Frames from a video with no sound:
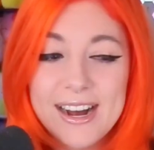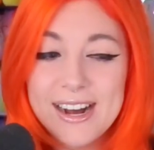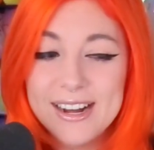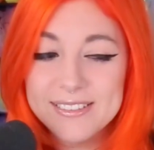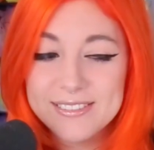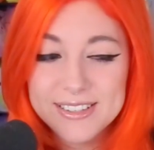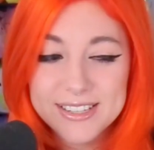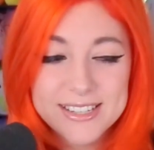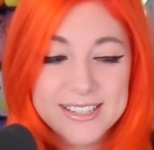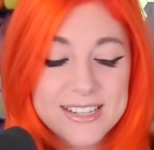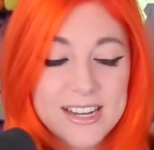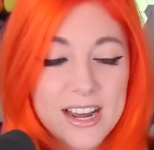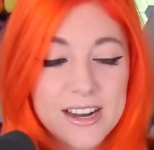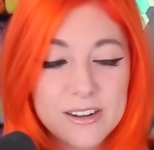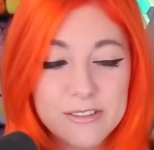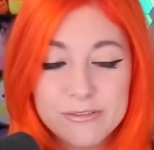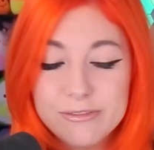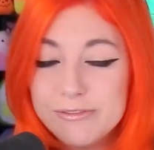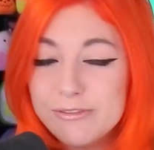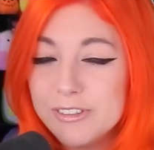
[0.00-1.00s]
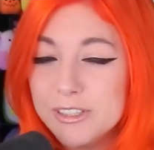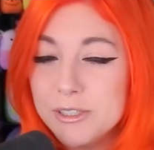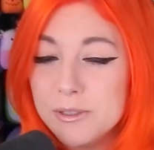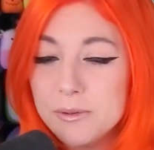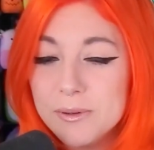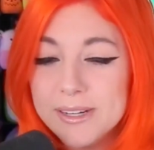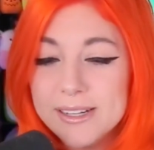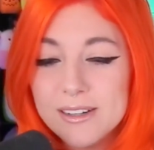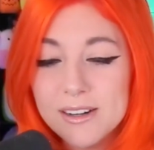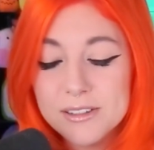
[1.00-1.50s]
I think it kind of flew
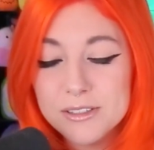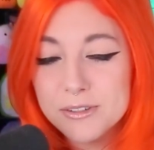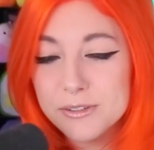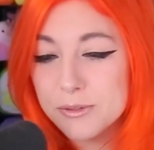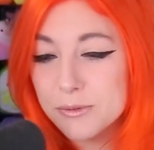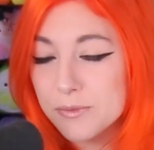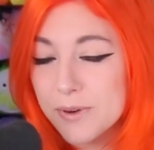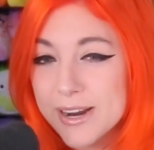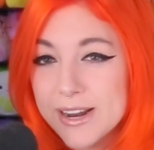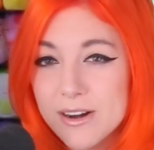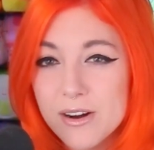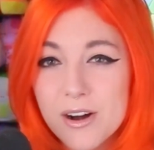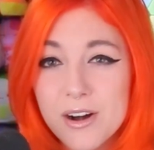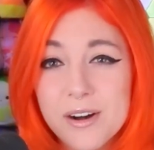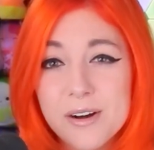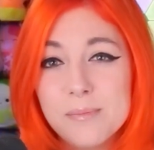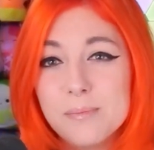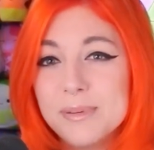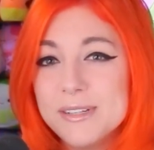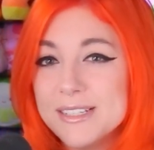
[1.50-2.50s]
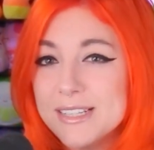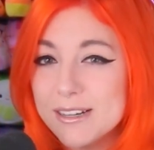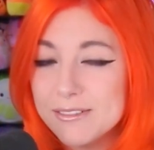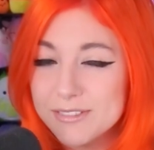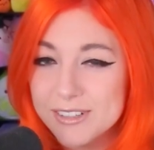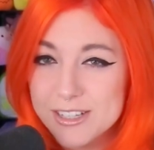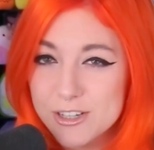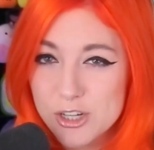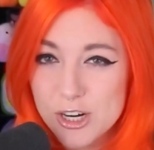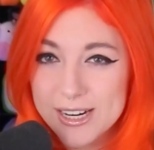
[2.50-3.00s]
in under the radar, but
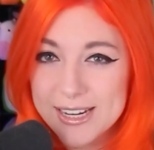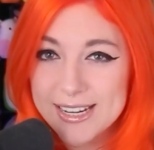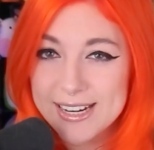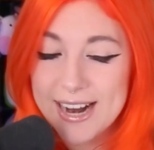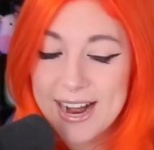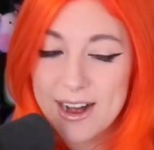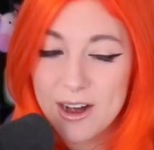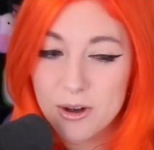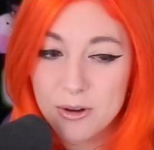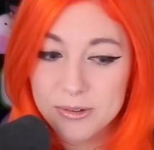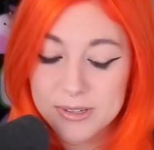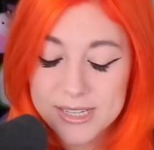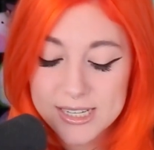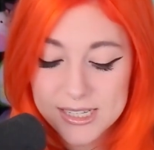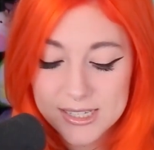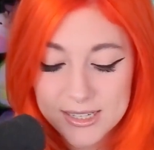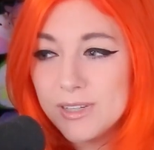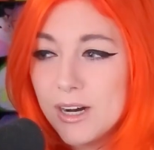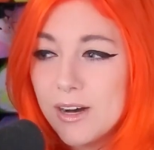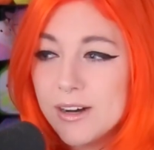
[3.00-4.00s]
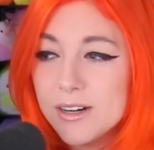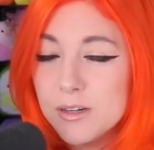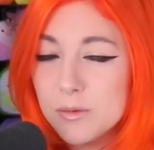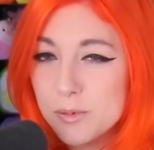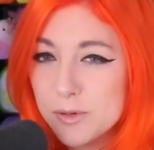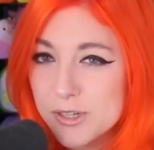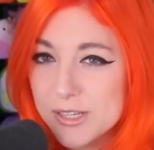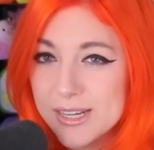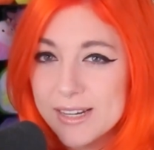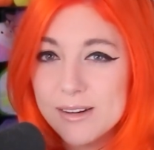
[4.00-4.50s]
definitely check it out.
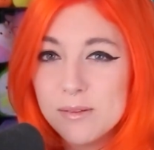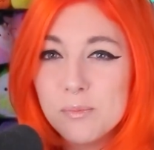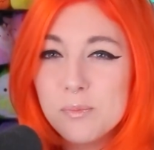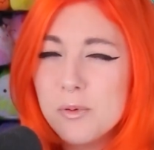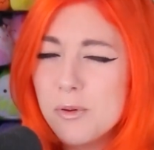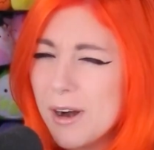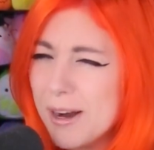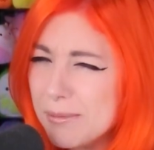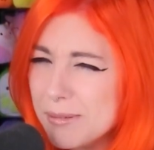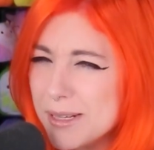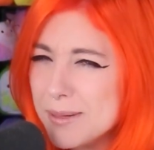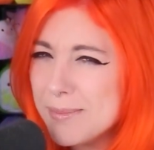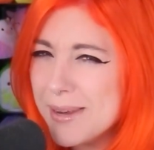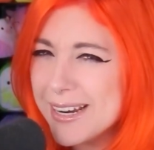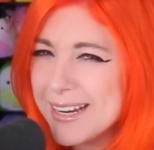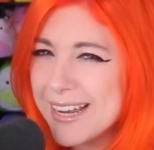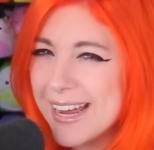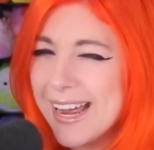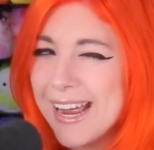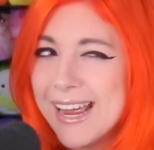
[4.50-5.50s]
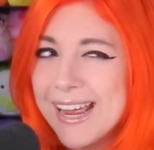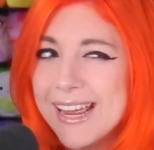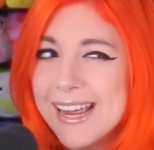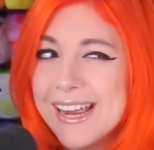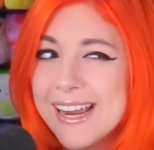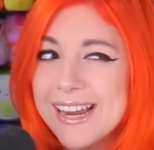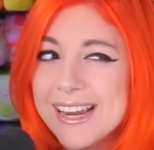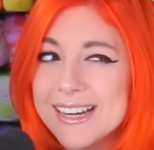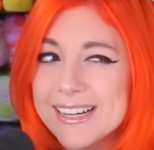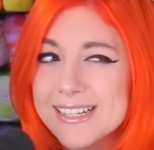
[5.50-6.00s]
100%. Probably make
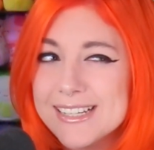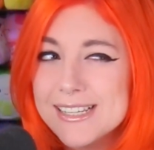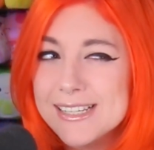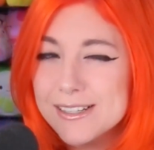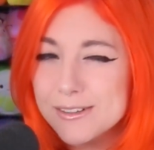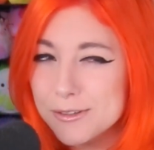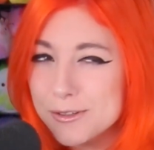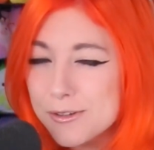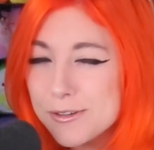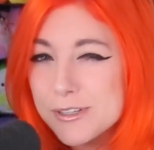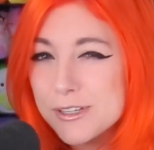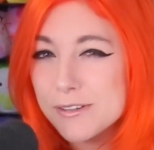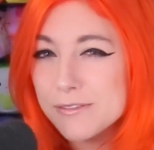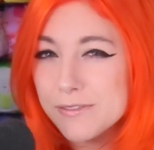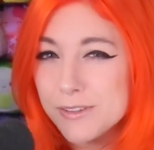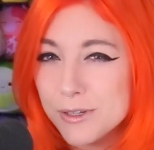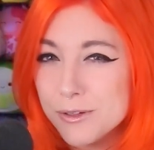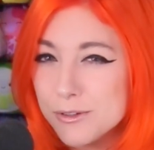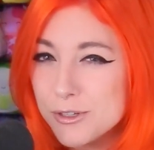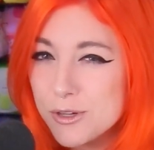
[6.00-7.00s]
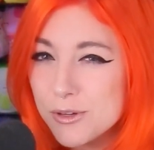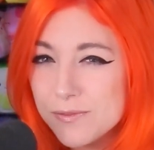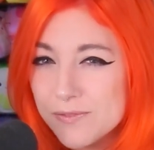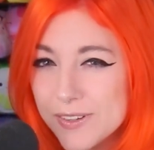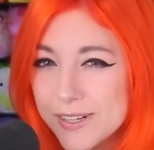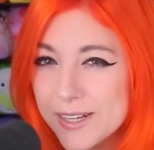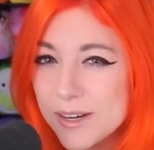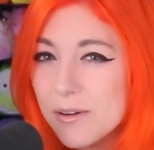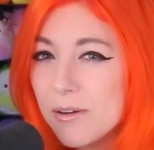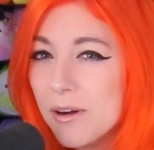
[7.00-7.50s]
a exclusive YouTube
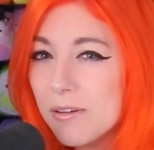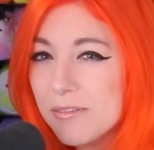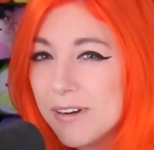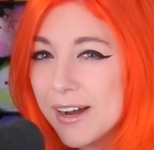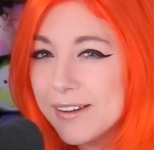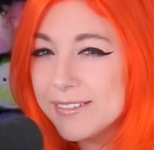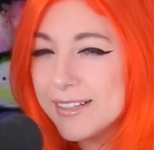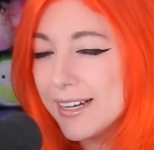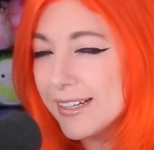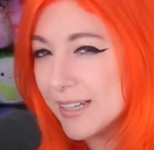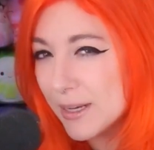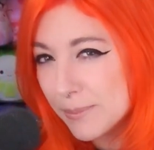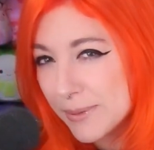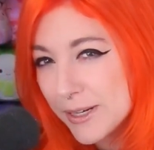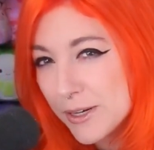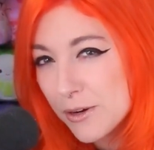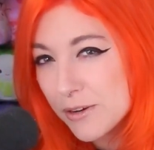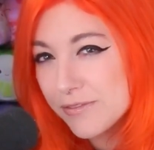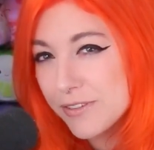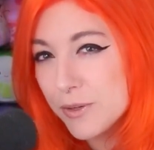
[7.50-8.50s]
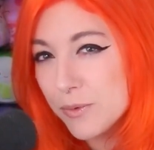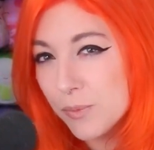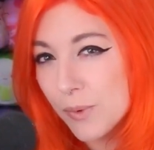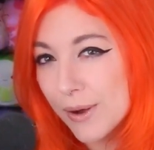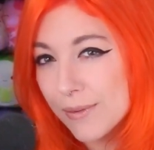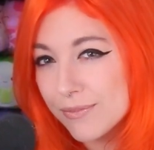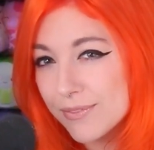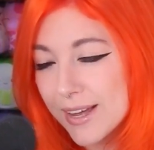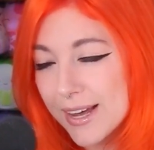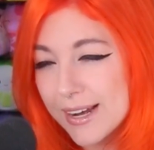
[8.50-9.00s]
video around that. Let me know if you
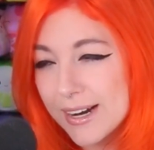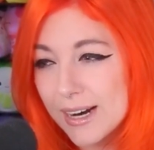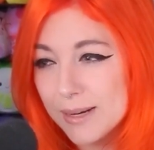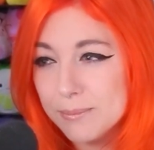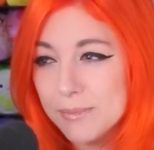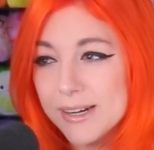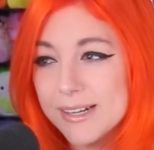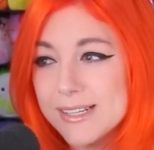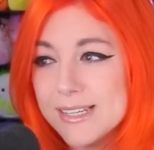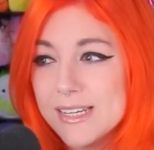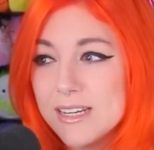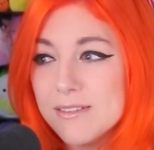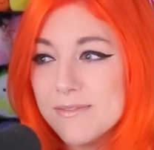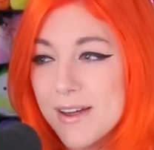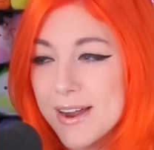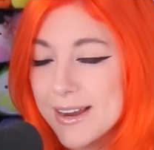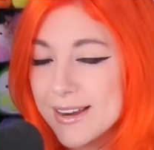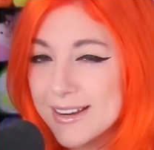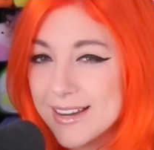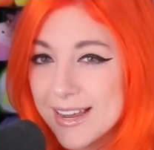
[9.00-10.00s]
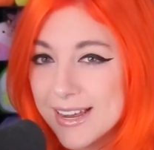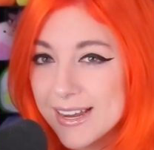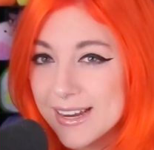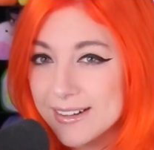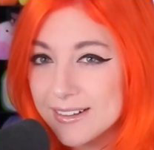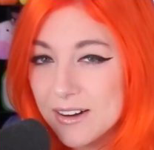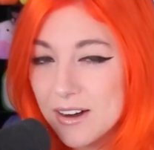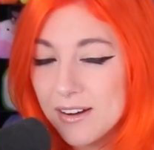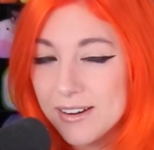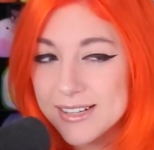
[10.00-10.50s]
want that. I might see if I can get
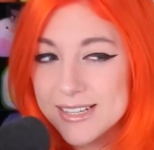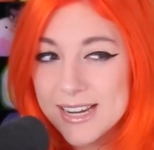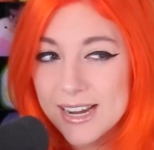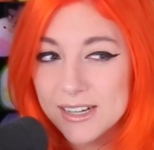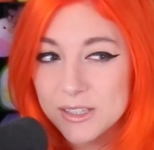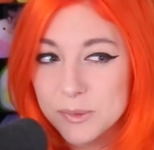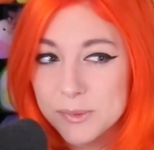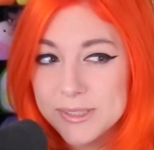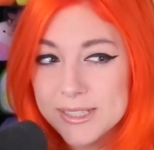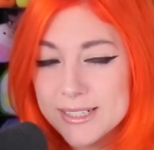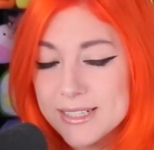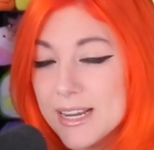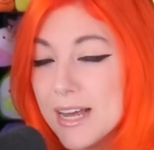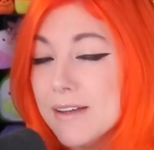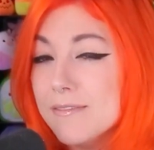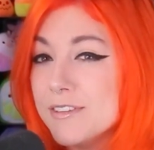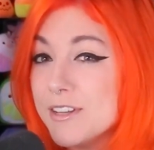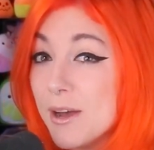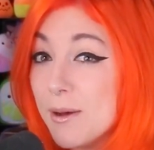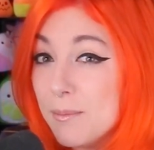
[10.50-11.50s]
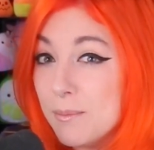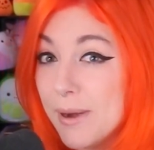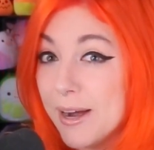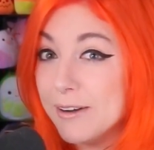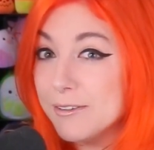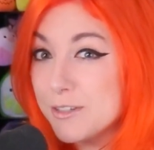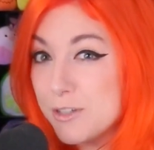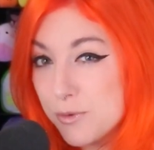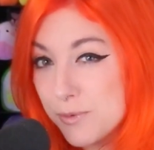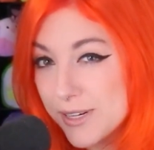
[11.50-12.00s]
in contact with the devs
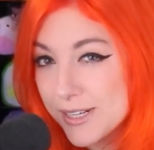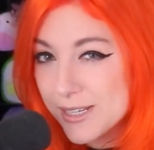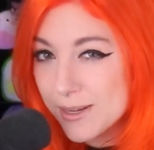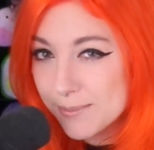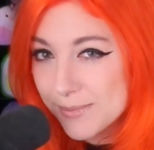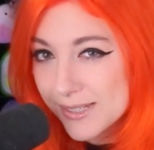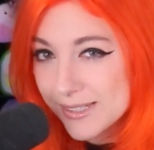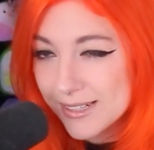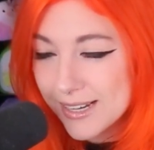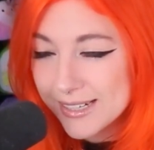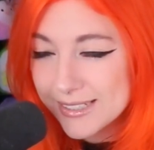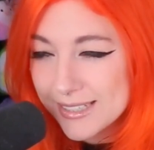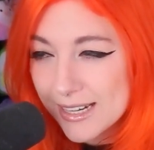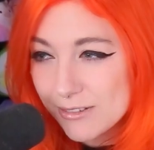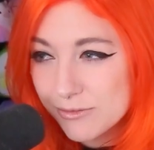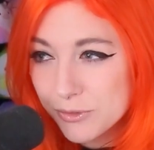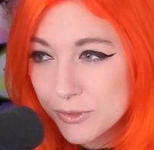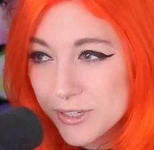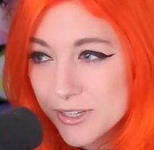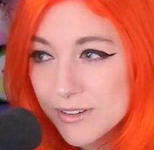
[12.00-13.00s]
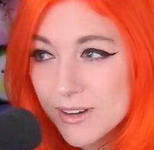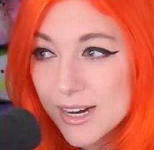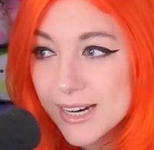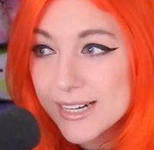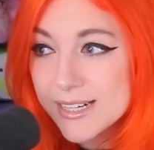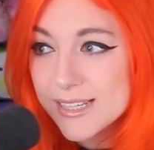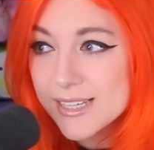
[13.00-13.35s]
about doing something like that for you guys.